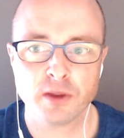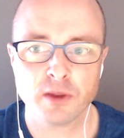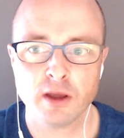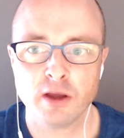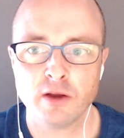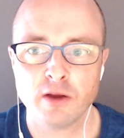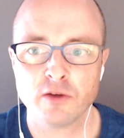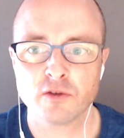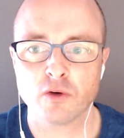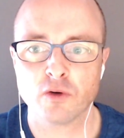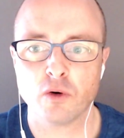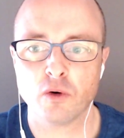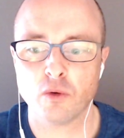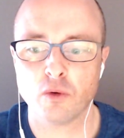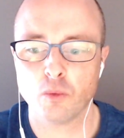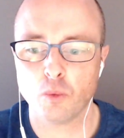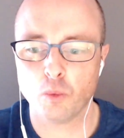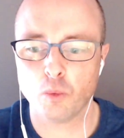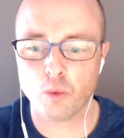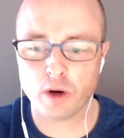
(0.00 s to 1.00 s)
So
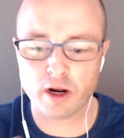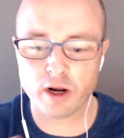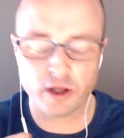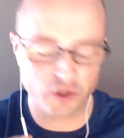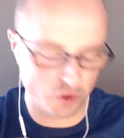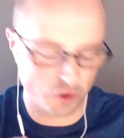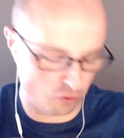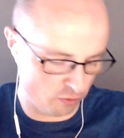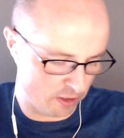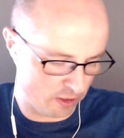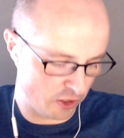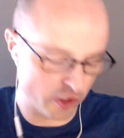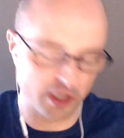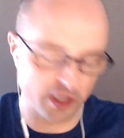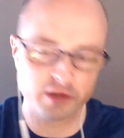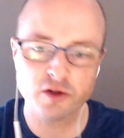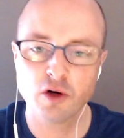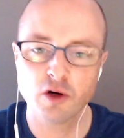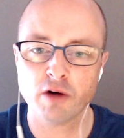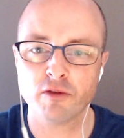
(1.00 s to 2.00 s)
what I really tried
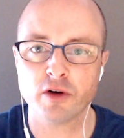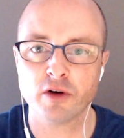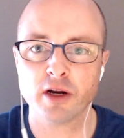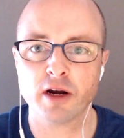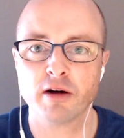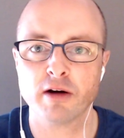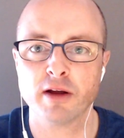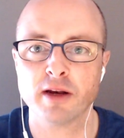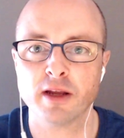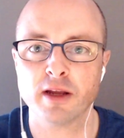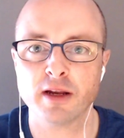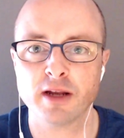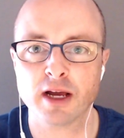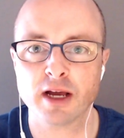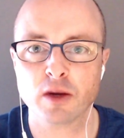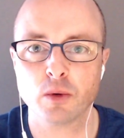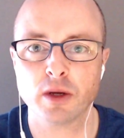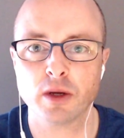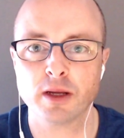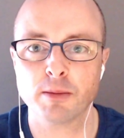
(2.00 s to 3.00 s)
to cover there in that
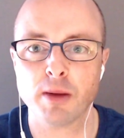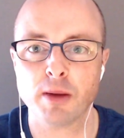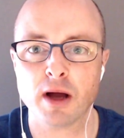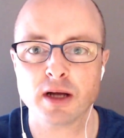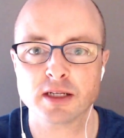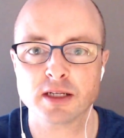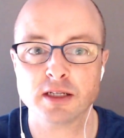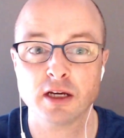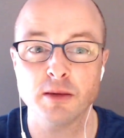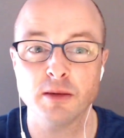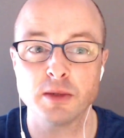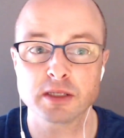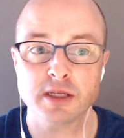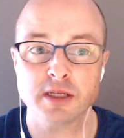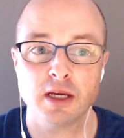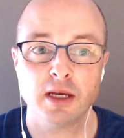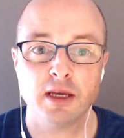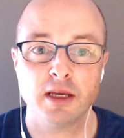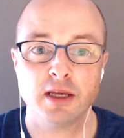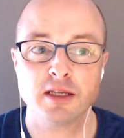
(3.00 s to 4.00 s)
quick block of time is
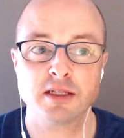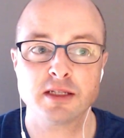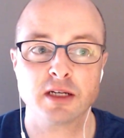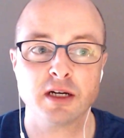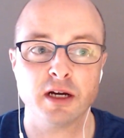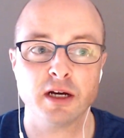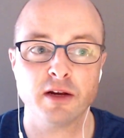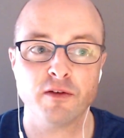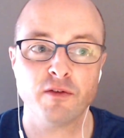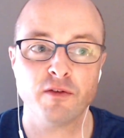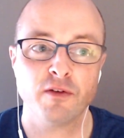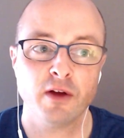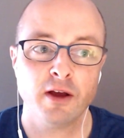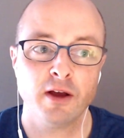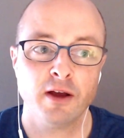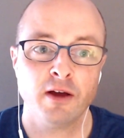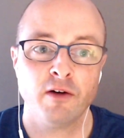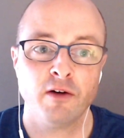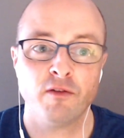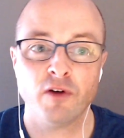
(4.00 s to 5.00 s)
the kind of
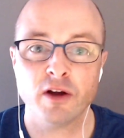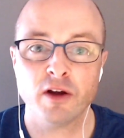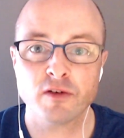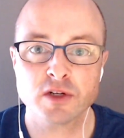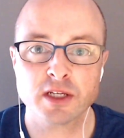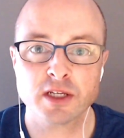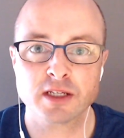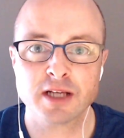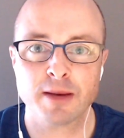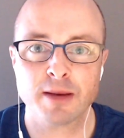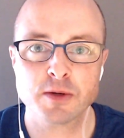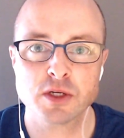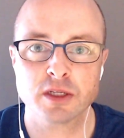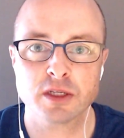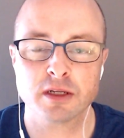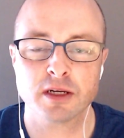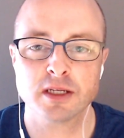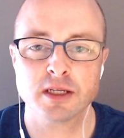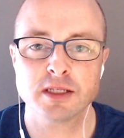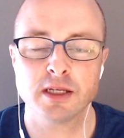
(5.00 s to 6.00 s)
5 or 6 options that
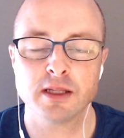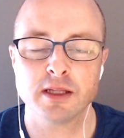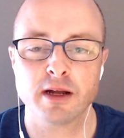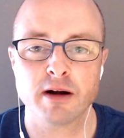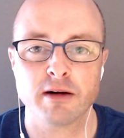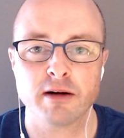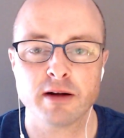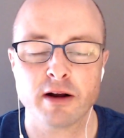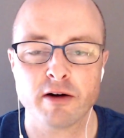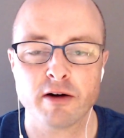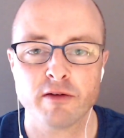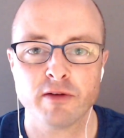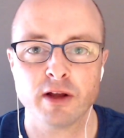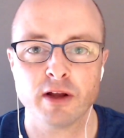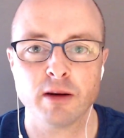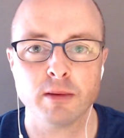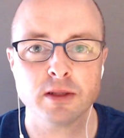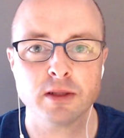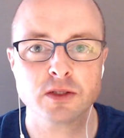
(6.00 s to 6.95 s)
I see that are available.